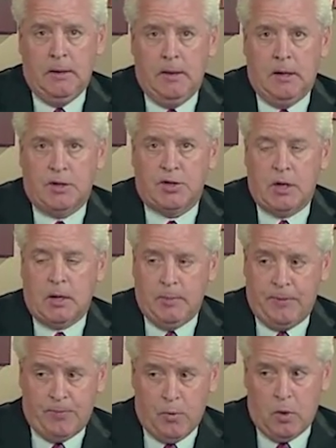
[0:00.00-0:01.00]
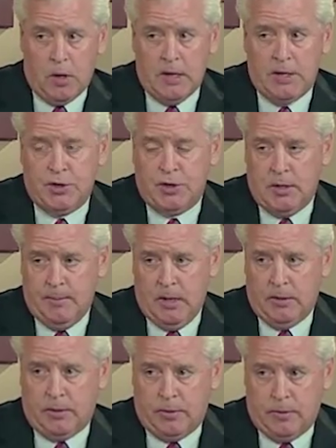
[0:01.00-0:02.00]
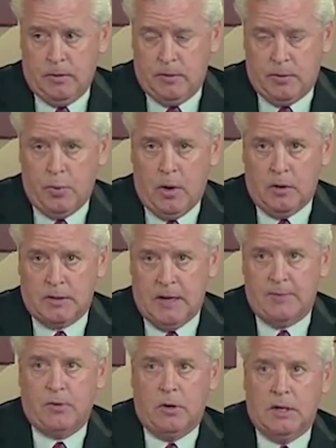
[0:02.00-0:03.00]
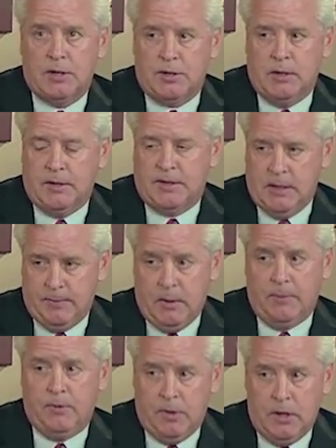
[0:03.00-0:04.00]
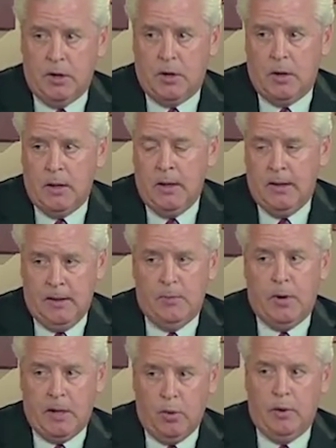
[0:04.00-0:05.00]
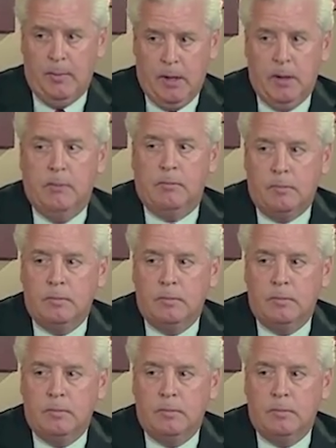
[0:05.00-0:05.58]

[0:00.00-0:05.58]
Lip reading: Then I'll check it before lunch and about 2 hours after lunch, and the same thing for dinner. And then when I go to bed.